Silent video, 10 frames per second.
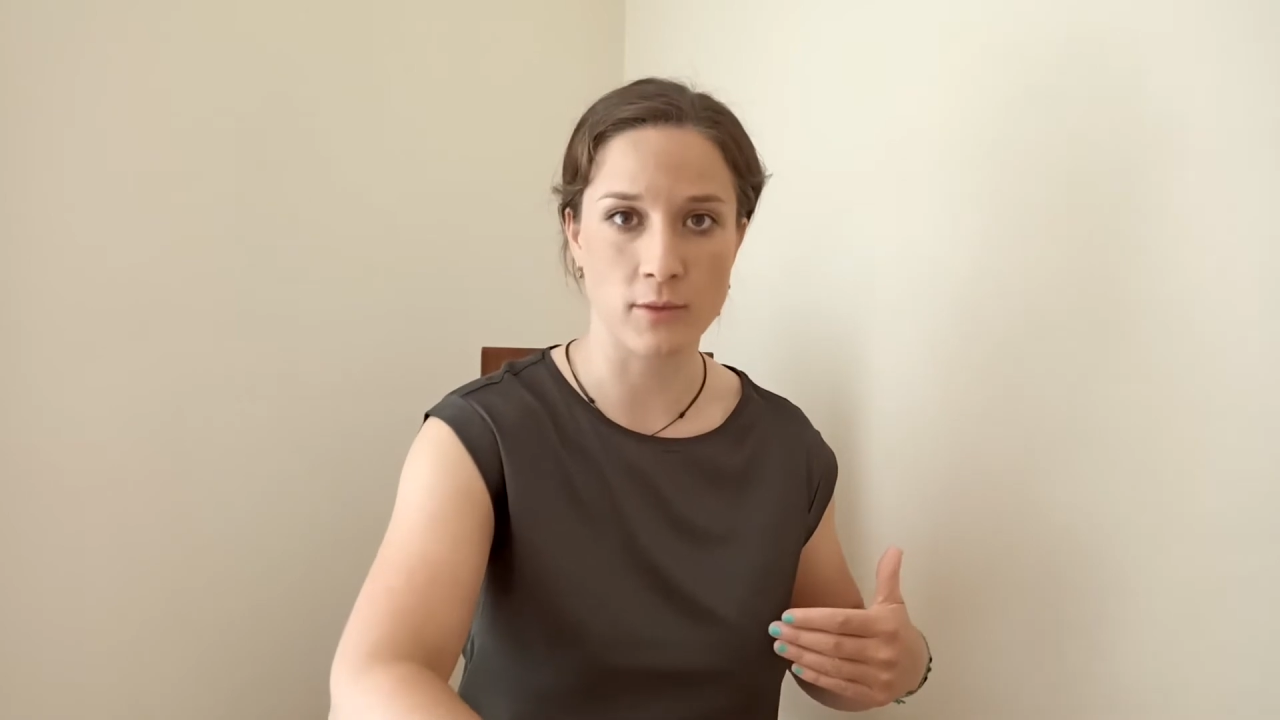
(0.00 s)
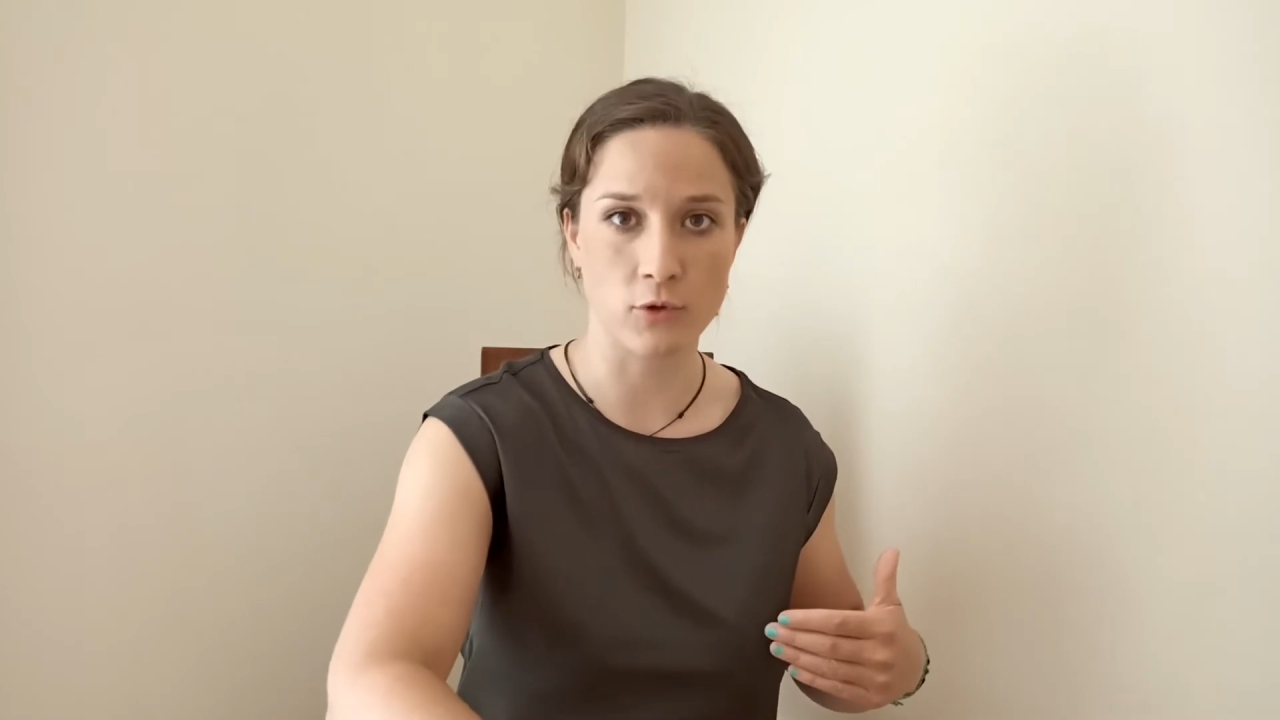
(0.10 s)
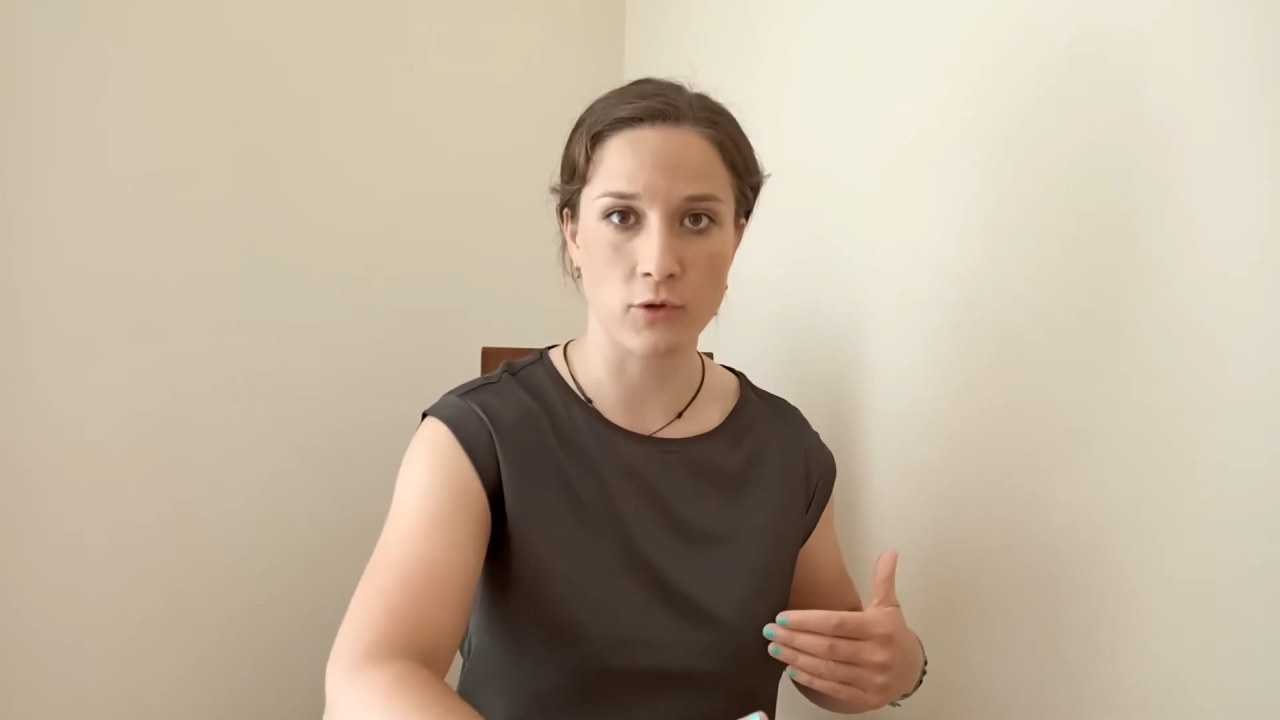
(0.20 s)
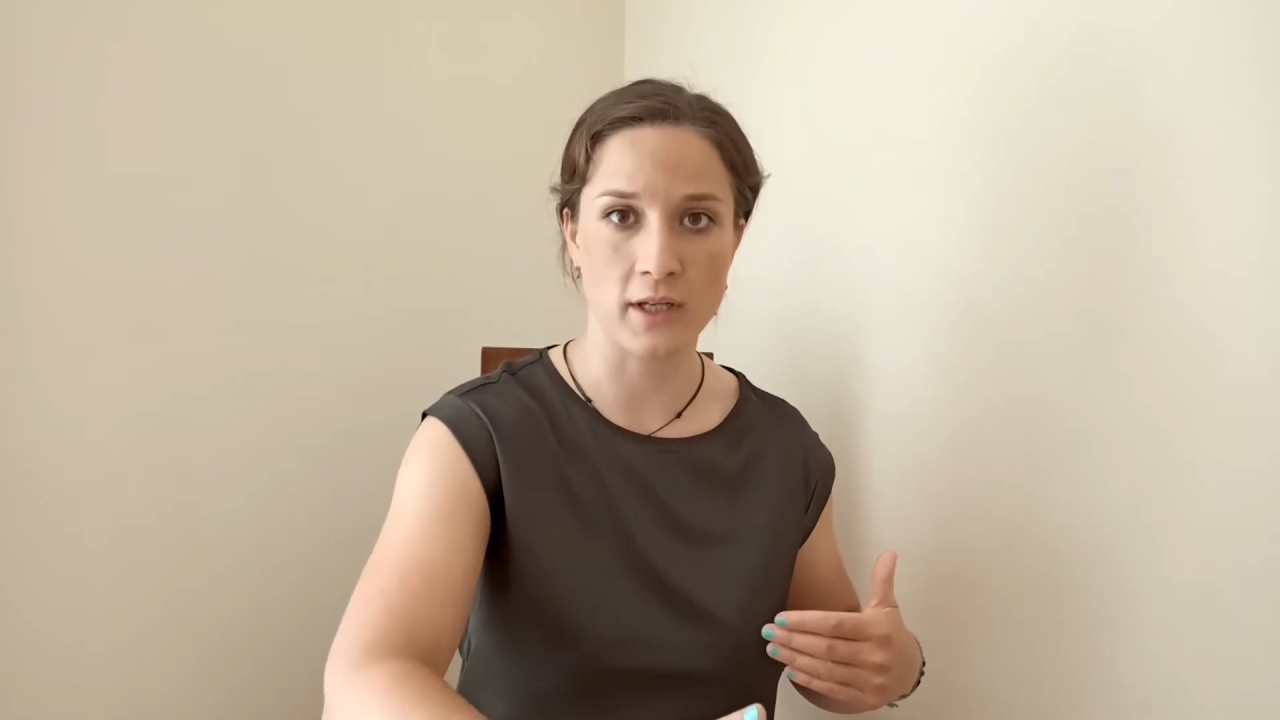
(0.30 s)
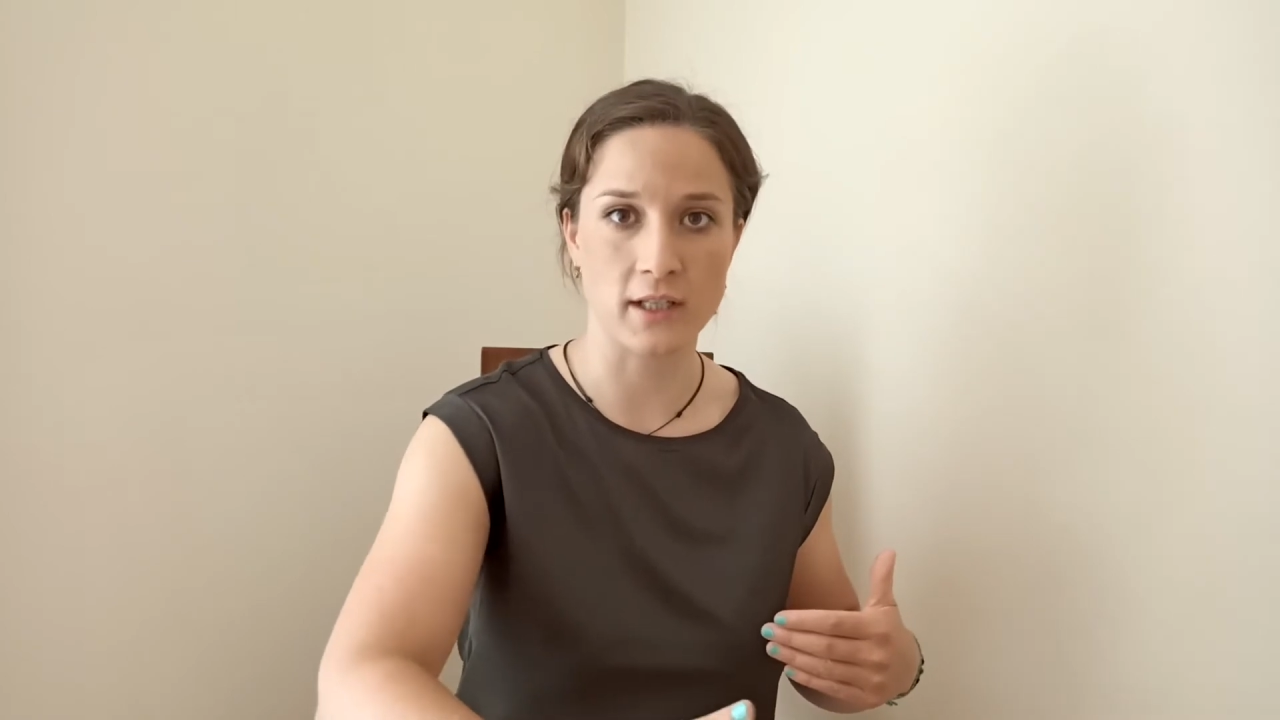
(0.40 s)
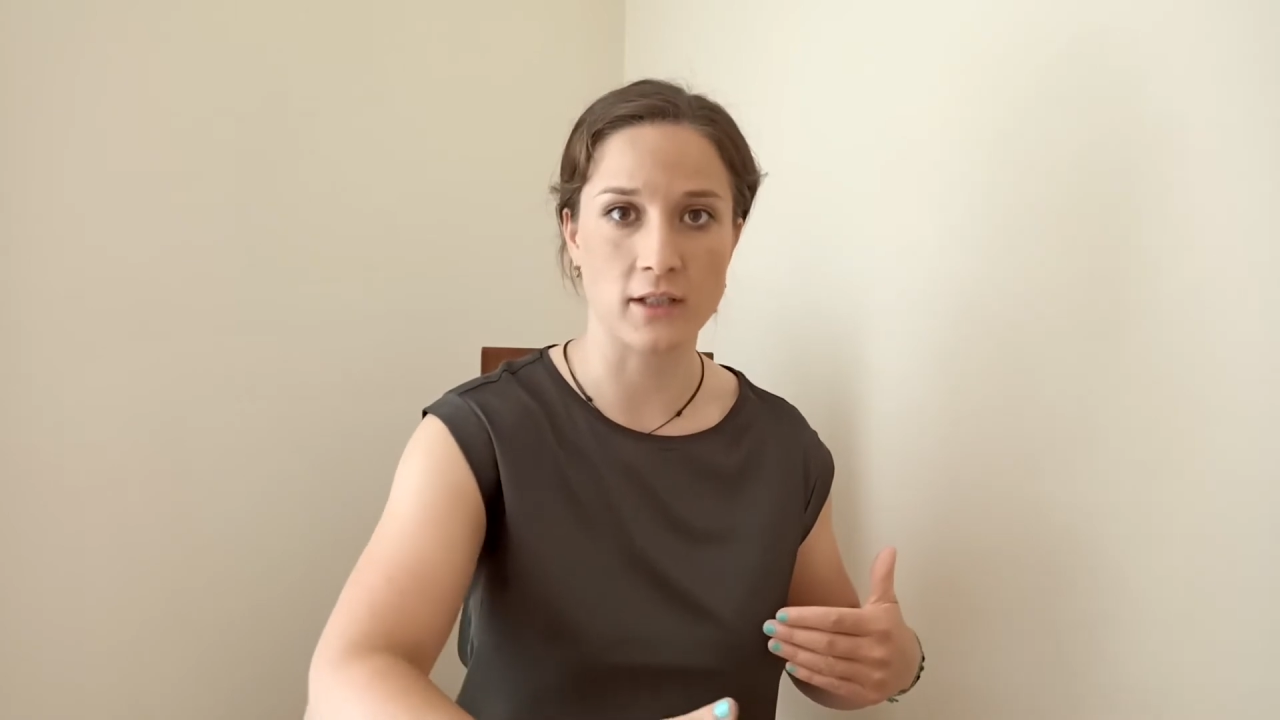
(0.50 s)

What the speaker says: democratic